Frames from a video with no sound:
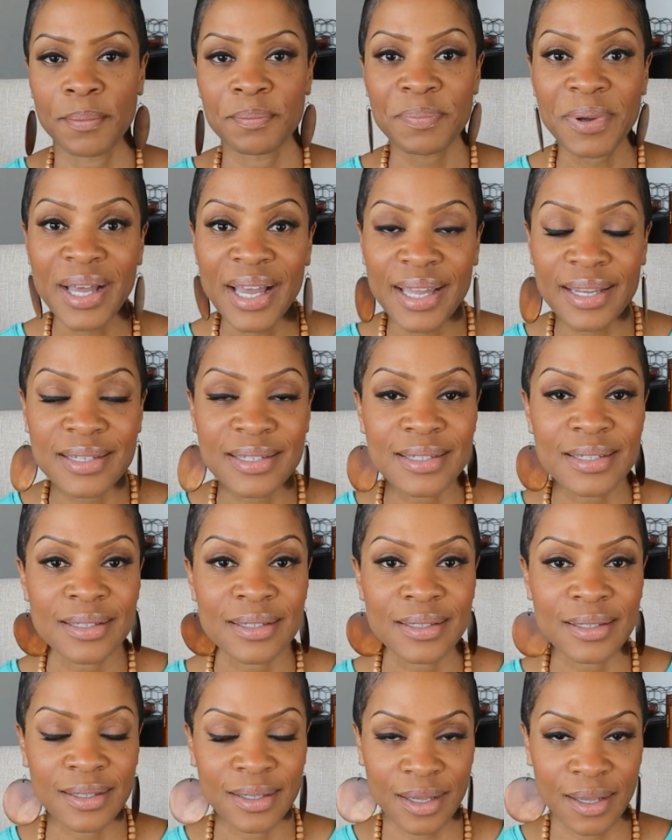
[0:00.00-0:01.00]
But
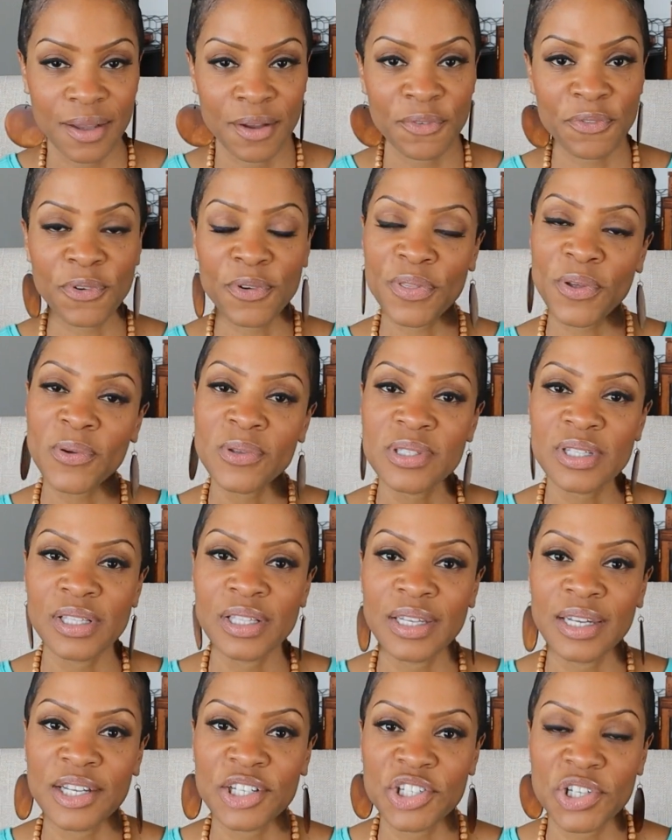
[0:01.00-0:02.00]
for those
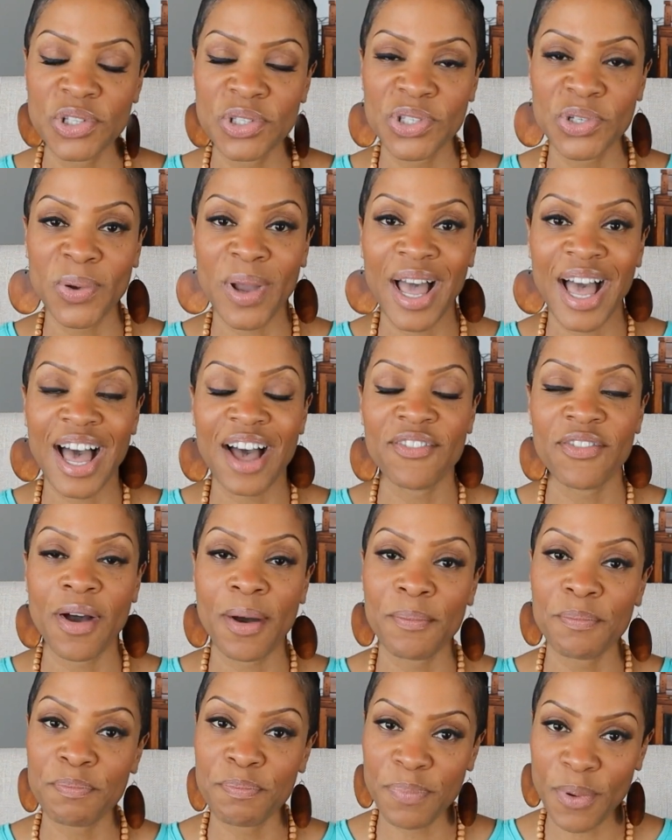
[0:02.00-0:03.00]
clinicians who have
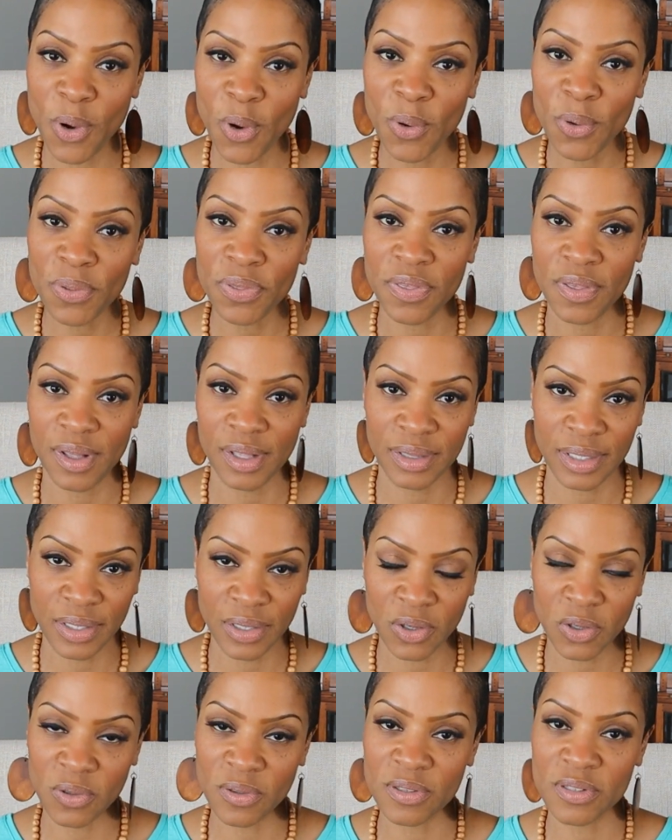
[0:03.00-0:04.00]
both
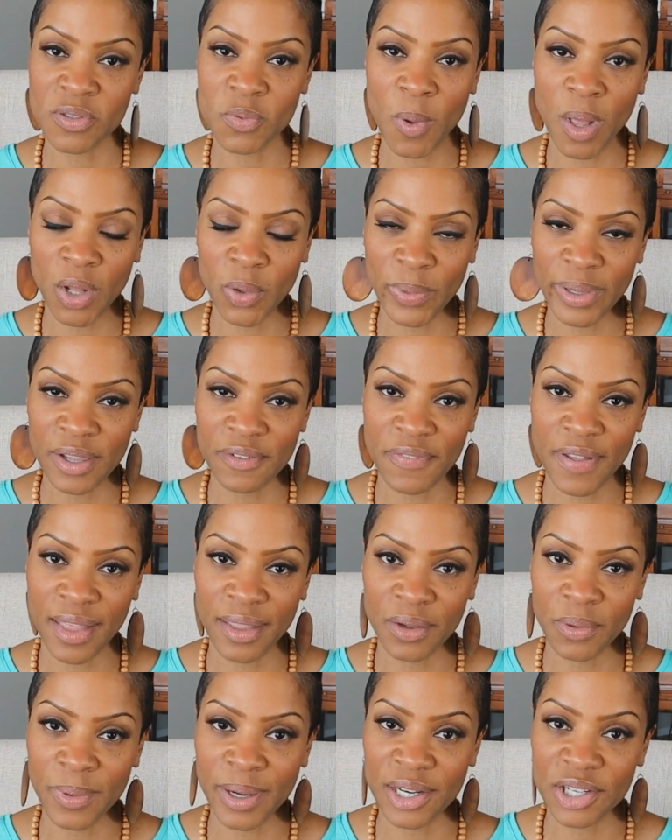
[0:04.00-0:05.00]
clinical swallowing
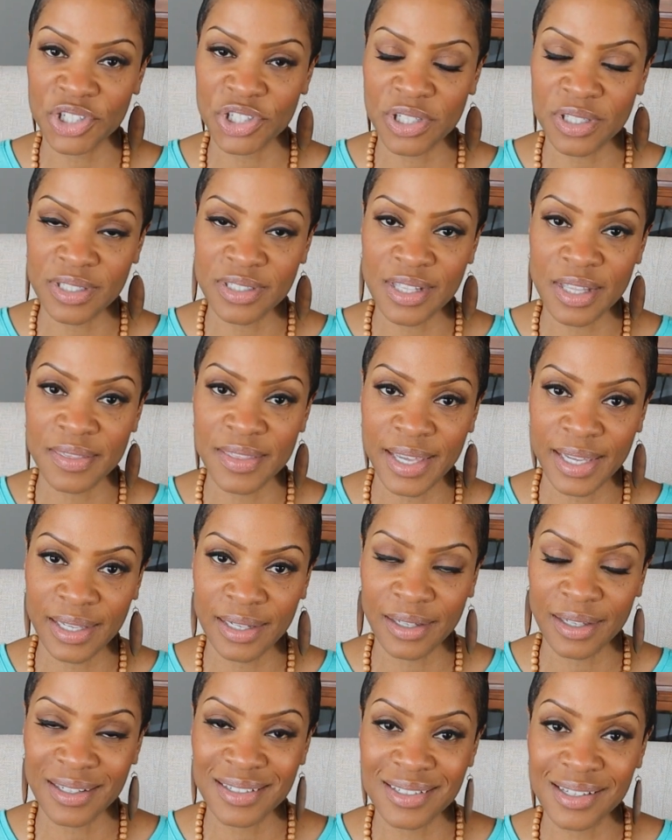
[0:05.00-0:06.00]
evaluations that they
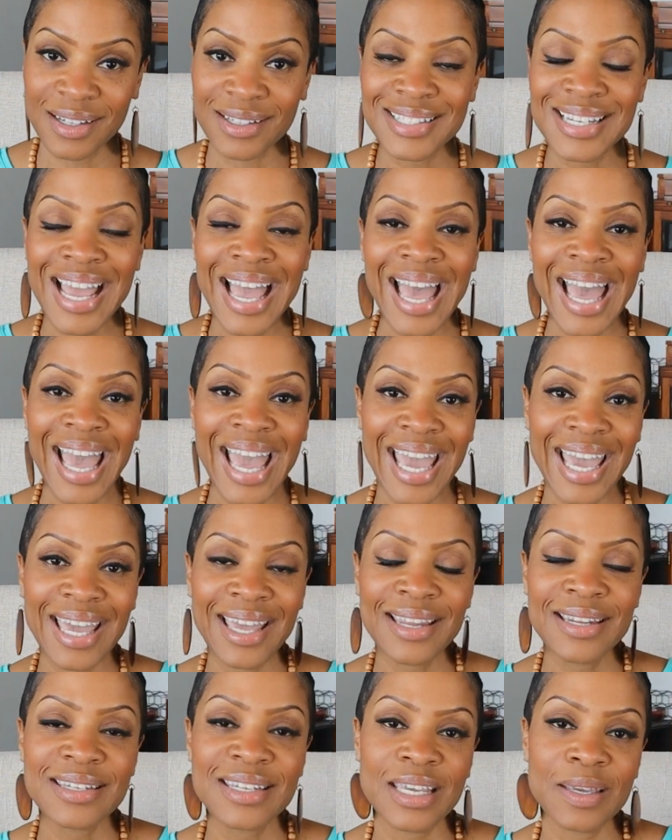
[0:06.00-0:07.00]
can conduct
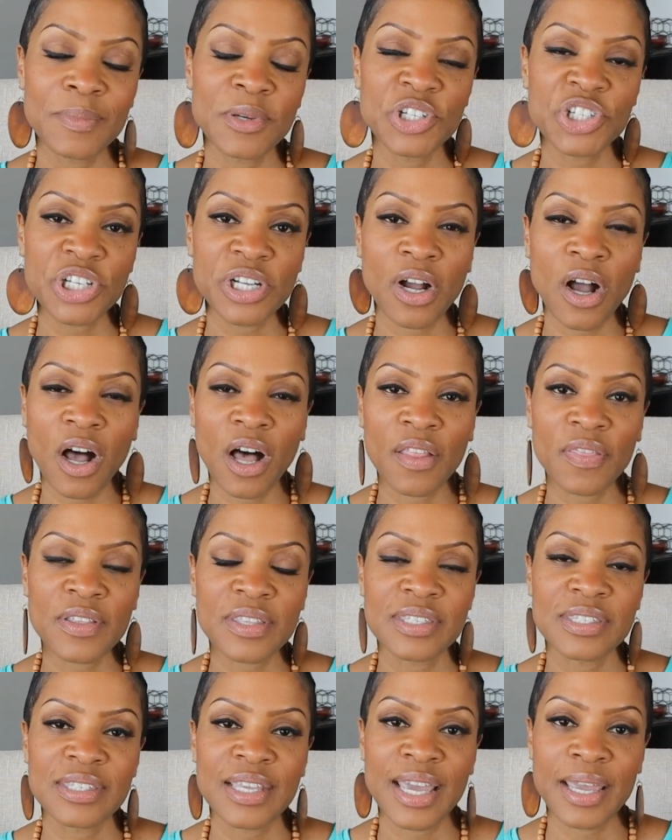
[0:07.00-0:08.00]
and imaging on the
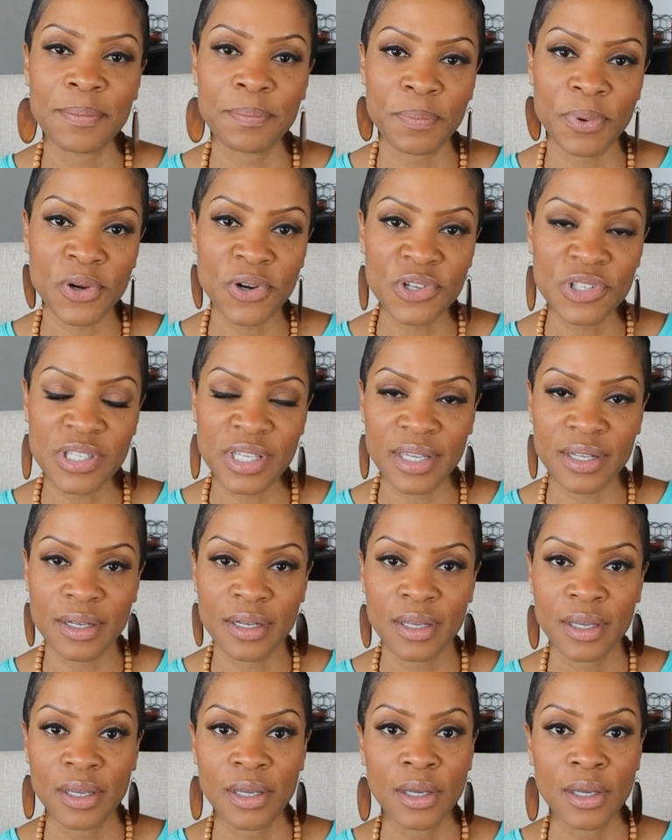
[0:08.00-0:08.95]
same person,